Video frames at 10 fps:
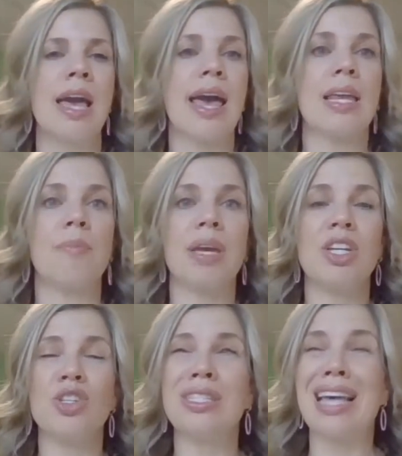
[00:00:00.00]
and
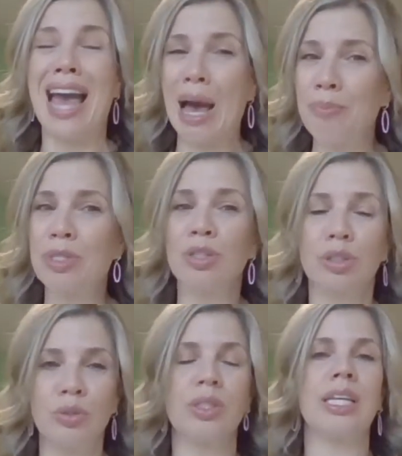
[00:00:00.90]
patients
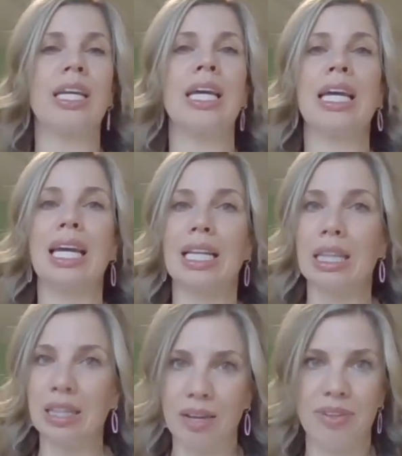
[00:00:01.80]
absolutely
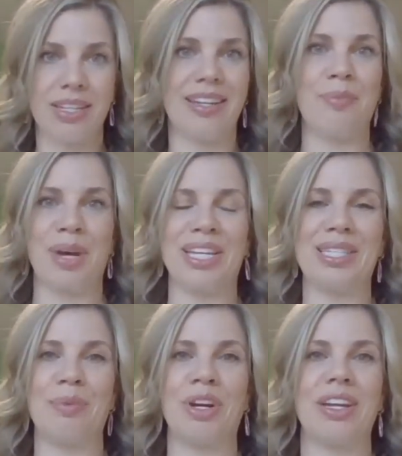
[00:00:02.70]
love it in my
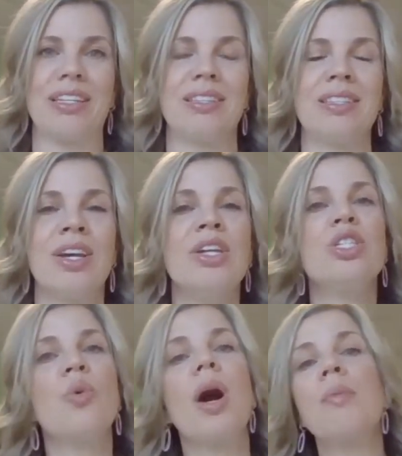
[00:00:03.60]
experience.
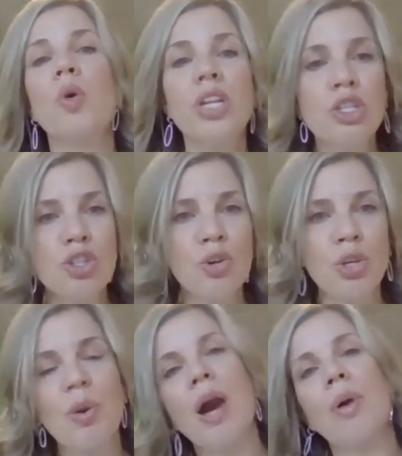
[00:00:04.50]
So I'm going to show you
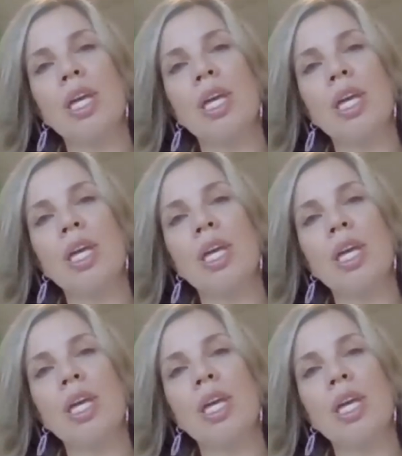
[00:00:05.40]
how I